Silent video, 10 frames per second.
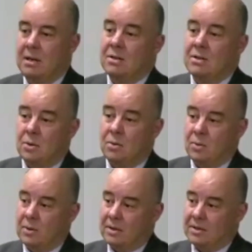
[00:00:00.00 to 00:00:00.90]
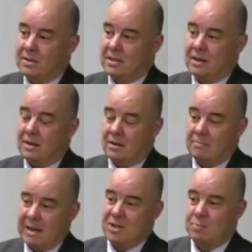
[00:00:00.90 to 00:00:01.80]
So there's a
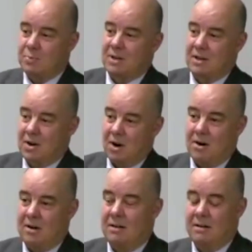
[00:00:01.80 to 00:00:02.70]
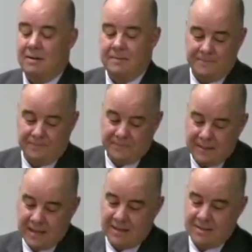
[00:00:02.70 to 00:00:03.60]
bench book card
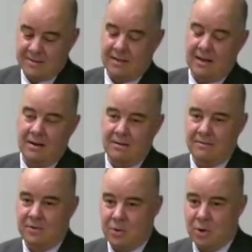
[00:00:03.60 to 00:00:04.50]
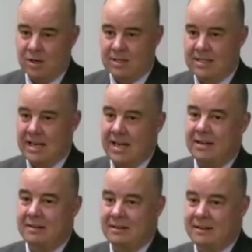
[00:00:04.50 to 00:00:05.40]
that's out of New York
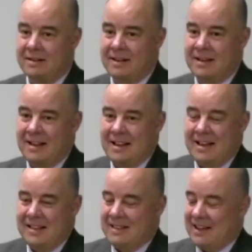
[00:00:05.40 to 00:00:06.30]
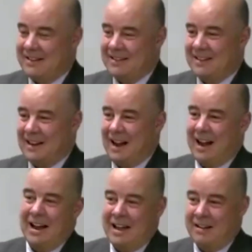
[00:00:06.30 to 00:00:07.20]
State that
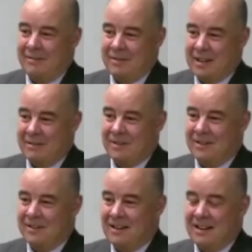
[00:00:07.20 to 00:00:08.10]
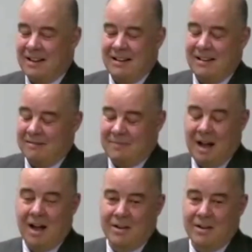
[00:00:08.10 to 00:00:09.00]
I have given
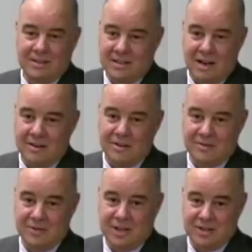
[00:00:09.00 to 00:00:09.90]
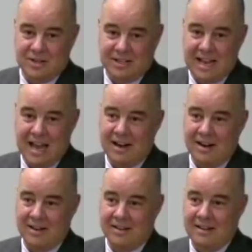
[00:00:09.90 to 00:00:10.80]
hundreds and hundreds of judges in
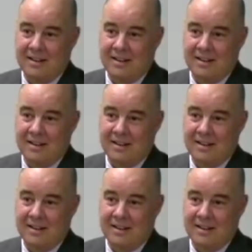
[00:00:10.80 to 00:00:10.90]
Canada